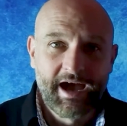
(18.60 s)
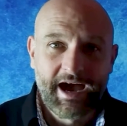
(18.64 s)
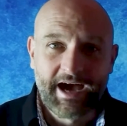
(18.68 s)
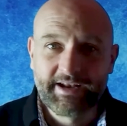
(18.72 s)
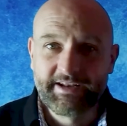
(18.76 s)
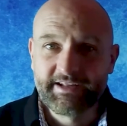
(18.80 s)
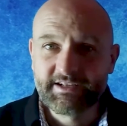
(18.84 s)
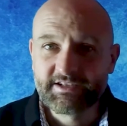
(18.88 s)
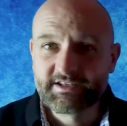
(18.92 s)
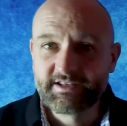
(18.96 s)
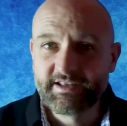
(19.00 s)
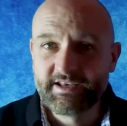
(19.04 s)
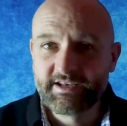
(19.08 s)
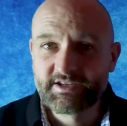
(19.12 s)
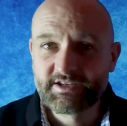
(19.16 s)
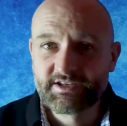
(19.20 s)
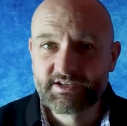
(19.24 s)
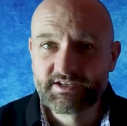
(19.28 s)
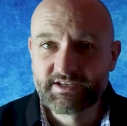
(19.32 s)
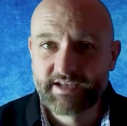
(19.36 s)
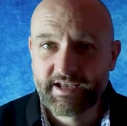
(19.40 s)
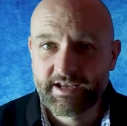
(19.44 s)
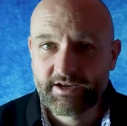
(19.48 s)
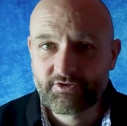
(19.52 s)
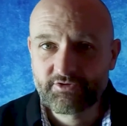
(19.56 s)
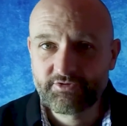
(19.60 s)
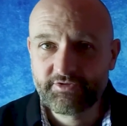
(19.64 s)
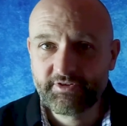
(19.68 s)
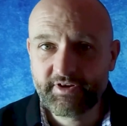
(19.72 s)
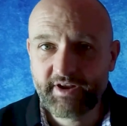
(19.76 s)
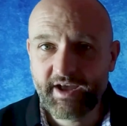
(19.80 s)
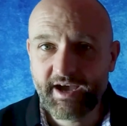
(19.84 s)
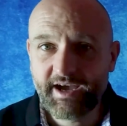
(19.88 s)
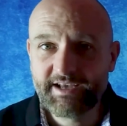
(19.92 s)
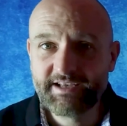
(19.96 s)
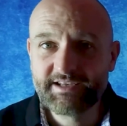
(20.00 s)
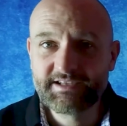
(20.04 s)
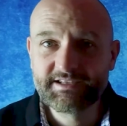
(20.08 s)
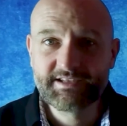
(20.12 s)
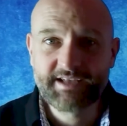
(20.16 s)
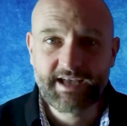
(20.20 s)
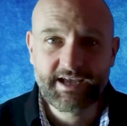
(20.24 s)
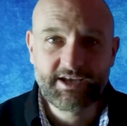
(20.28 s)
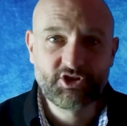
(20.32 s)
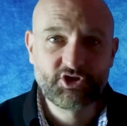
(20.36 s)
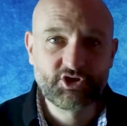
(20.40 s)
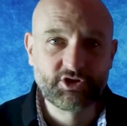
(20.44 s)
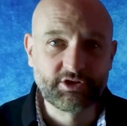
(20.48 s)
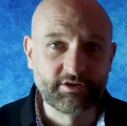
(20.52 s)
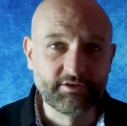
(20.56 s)
And it's this
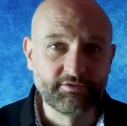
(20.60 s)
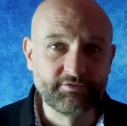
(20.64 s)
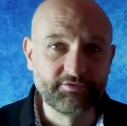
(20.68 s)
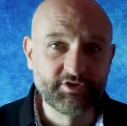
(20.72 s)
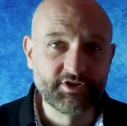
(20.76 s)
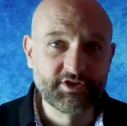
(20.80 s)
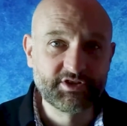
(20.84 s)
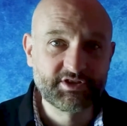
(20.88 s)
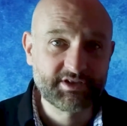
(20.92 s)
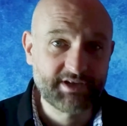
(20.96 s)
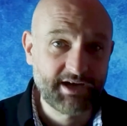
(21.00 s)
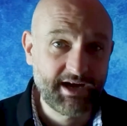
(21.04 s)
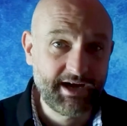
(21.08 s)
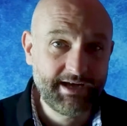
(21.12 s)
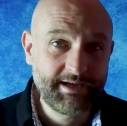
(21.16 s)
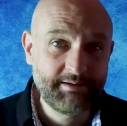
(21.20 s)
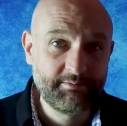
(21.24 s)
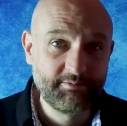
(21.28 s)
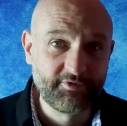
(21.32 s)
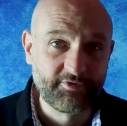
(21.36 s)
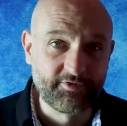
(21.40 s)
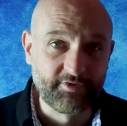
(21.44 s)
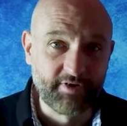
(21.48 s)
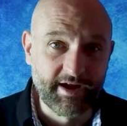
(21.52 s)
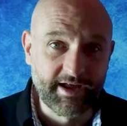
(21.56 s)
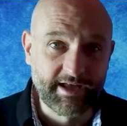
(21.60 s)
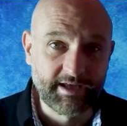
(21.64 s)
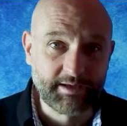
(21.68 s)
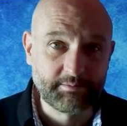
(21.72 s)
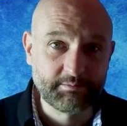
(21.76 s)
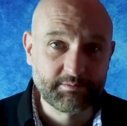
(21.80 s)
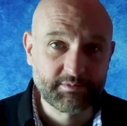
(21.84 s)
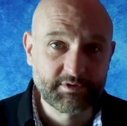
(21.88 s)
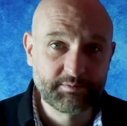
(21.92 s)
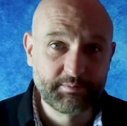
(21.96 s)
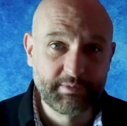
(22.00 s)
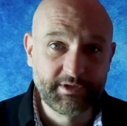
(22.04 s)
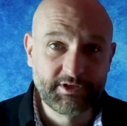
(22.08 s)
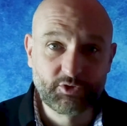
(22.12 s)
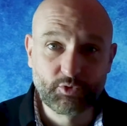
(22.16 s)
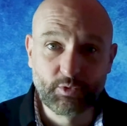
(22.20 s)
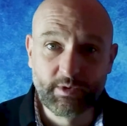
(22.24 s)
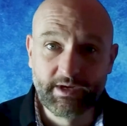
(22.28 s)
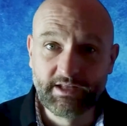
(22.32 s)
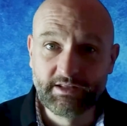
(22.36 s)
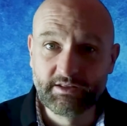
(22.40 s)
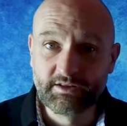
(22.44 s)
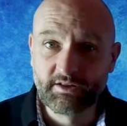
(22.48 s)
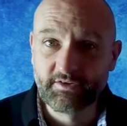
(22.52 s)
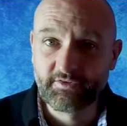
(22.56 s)
synchronization of the time frames
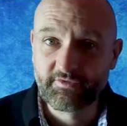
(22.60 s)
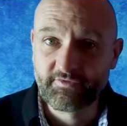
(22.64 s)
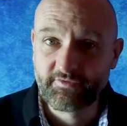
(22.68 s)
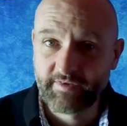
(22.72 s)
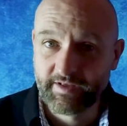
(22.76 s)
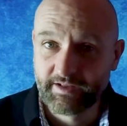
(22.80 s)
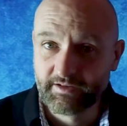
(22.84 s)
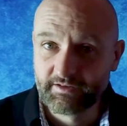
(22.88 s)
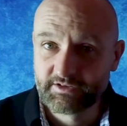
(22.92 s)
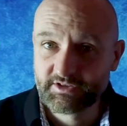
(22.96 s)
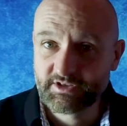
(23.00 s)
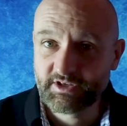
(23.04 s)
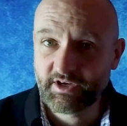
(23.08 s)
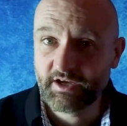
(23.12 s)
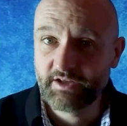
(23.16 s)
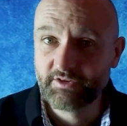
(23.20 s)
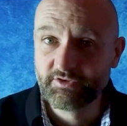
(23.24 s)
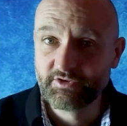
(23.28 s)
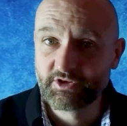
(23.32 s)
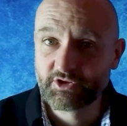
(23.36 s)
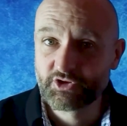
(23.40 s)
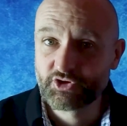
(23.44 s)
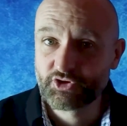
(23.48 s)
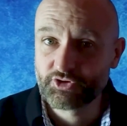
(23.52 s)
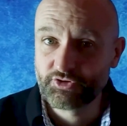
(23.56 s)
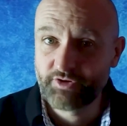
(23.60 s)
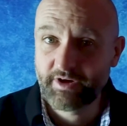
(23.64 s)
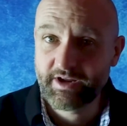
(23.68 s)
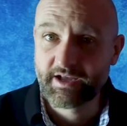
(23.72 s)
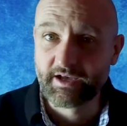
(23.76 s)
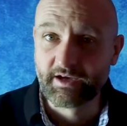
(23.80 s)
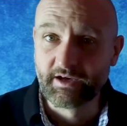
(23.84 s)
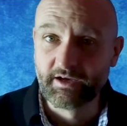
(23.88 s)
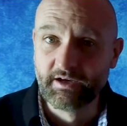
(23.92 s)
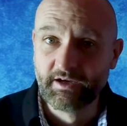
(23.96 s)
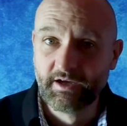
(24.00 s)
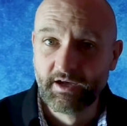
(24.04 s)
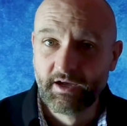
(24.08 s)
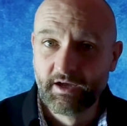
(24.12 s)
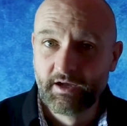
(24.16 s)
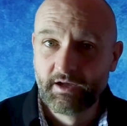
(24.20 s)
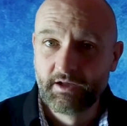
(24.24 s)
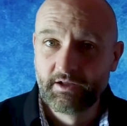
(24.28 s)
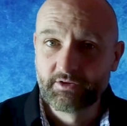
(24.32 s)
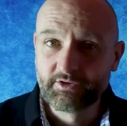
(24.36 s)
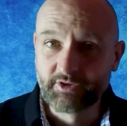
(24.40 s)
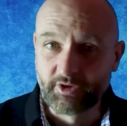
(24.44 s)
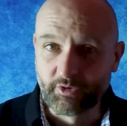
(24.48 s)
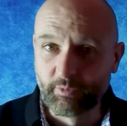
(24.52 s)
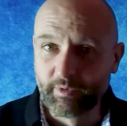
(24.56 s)
between the filter and the trigger
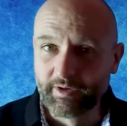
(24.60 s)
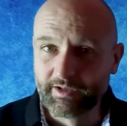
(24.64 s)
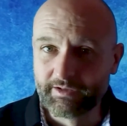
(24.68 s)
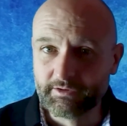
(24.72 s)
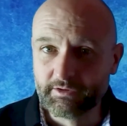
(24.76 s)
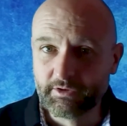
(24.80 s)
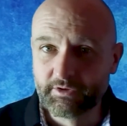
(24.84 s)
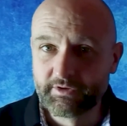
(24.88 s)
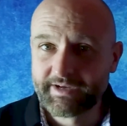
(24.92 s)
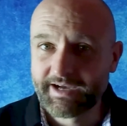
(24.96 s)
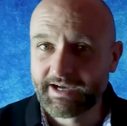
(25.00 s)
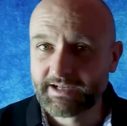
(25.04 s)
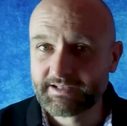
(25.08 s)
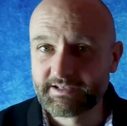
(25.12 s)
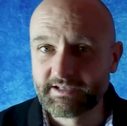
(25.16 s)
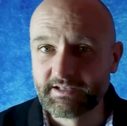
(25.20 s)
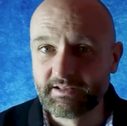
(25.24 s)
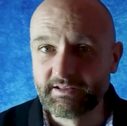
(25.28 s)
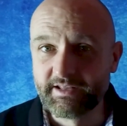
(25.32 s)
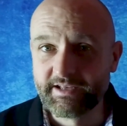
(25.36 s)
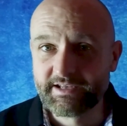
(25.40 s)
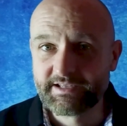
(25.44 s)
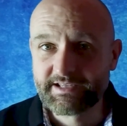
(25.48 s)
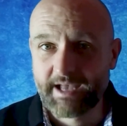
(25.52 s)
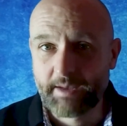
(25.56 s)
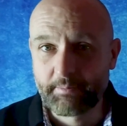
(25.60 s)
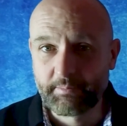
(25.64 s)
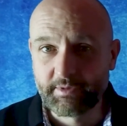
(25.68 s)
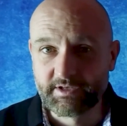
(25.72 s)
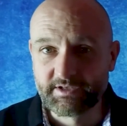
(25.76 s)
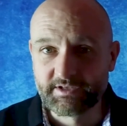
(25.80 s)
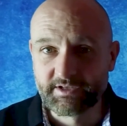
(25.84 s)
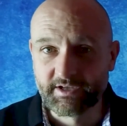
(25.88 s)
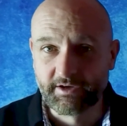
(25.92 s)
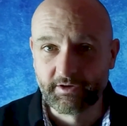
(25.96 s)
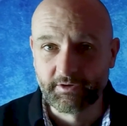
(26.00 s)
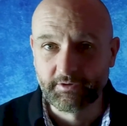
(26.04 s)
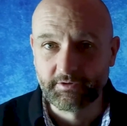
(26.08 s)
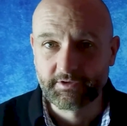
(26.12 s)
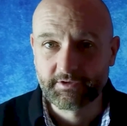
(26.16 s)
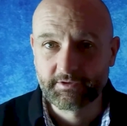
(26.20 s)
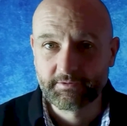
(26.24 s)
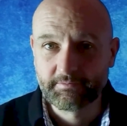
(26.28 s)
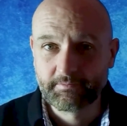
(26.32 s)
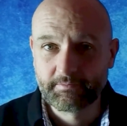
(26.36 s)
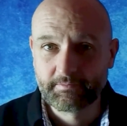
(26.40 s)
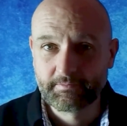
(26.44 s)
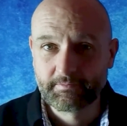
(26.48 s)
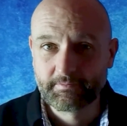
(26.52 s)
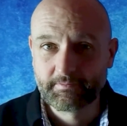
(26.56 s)
that we'll look at in this
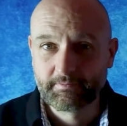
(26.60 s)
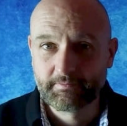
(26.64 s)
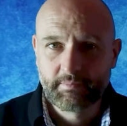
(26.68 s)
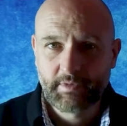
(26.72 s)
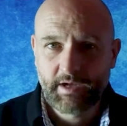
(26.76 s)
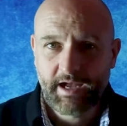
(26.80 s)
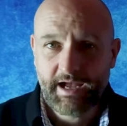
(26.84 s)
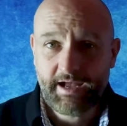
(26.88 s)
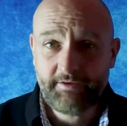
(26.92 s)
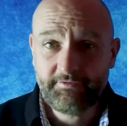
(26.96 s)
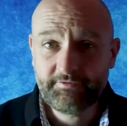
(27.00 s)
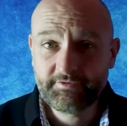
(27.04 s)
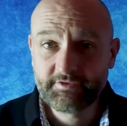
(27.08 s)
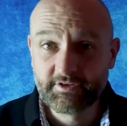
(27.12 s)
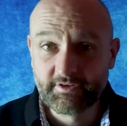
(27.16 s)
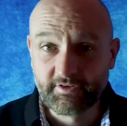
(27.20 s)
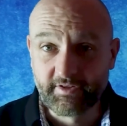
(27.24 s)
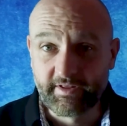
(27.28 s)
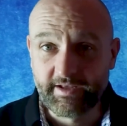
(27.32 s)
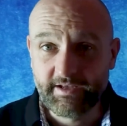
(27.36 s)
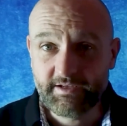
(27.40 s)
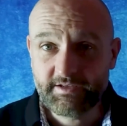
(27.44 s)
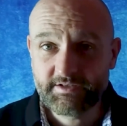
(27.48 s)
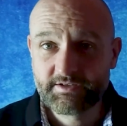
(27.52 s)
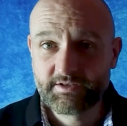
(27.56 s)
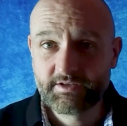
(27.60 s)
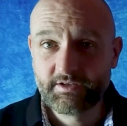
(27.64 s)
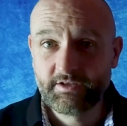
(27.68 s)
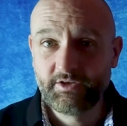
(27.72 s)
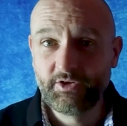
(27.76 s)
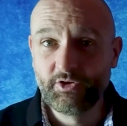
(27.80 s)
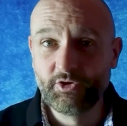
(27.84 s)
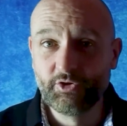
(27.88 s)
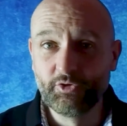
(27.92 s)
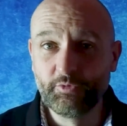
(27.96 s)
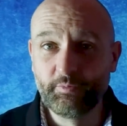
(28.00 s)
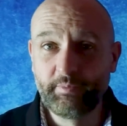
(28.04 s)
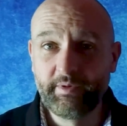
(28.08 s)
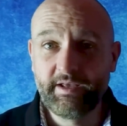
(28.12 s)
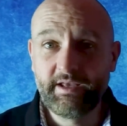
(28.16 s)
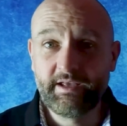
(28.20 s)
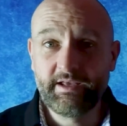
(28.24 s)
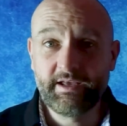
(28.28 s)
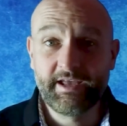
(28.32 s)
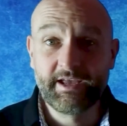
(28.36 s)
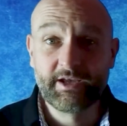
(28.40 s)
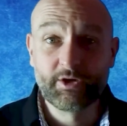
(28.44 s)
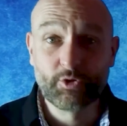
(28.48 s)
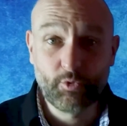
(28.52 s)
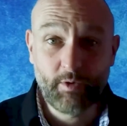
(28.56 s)
episode. After this, you'll be
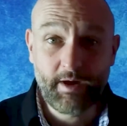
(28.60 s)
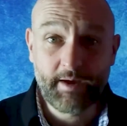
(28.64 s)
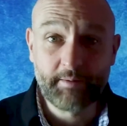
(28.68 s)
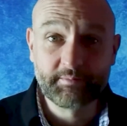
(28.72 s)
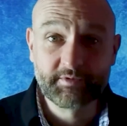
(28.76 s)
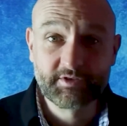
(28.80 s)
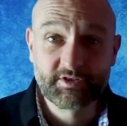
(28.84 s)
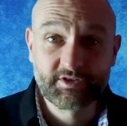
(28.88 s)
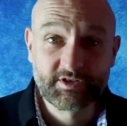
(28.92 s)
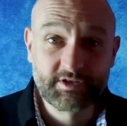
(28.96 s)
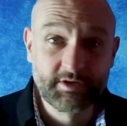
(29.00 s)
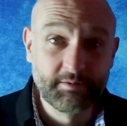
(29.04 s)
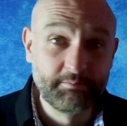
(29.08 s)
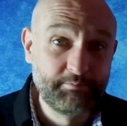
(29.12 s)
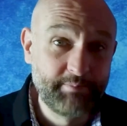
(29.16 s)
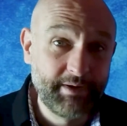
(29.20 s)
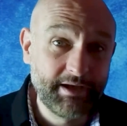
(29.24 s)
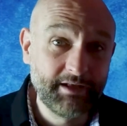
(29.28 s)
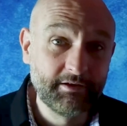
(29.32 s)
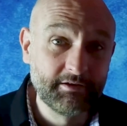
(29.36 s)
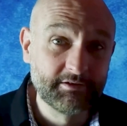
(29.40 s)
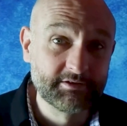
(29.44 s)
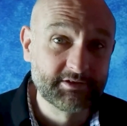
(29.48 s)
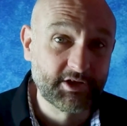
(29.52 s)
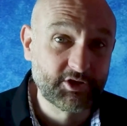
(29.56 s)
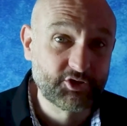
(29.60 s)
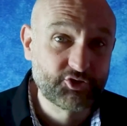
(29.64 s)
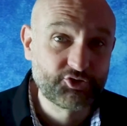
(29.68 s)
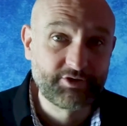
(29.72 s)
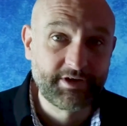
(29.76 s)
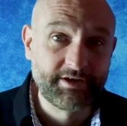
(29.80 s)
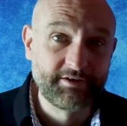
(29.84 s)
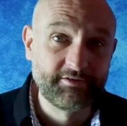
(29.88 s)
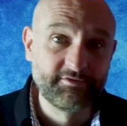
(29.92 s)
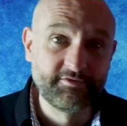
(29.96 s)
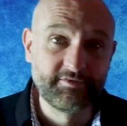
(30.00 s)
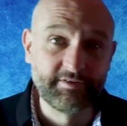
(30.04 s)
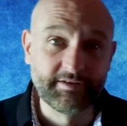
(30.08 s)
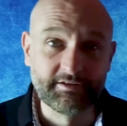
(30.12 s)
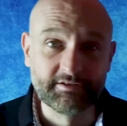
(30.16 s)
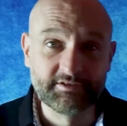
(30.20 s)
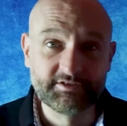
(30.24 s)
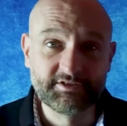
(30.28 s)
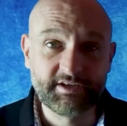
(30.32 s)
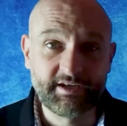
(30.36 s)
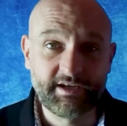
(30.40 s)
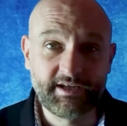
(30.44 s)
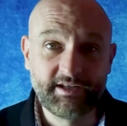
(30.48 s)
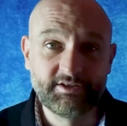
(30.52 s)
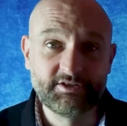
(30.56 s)
equipped to build a trend
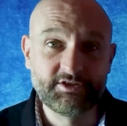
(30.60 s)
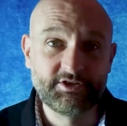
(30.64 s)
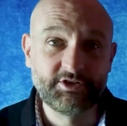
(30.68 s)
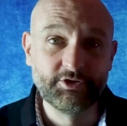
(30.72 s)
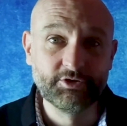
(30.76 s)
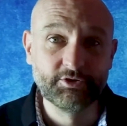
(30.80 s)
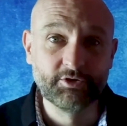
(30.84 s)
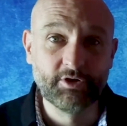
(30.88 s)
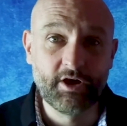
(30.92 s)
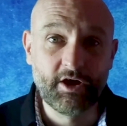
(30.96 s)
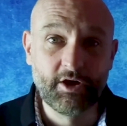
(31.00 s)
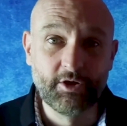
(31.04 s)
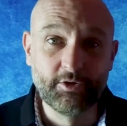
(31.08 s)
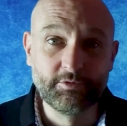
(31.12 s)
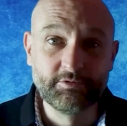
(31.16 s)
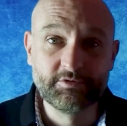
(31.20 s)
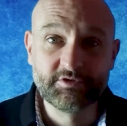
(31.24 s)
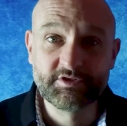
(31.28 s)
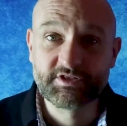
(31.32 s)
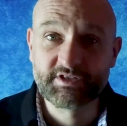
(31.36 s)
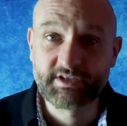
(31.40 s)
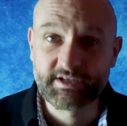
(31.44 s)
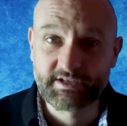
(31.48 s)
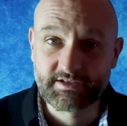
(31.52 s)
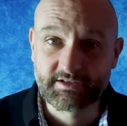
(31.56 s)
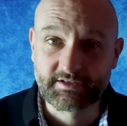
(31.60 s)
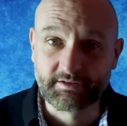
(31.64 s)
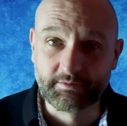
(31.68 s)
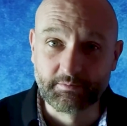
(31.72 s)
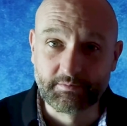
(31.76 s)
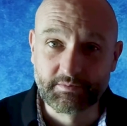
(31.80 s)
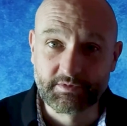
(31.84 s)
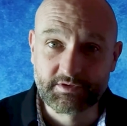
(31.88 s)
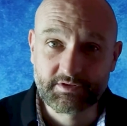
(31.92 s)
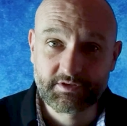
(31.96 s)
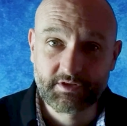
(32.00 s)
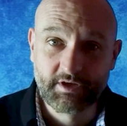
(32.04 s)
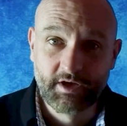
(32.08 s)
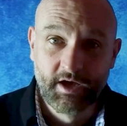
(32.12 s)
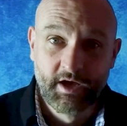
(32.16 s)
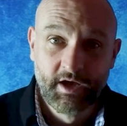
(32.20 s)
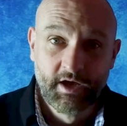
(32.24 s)
filter into your own systems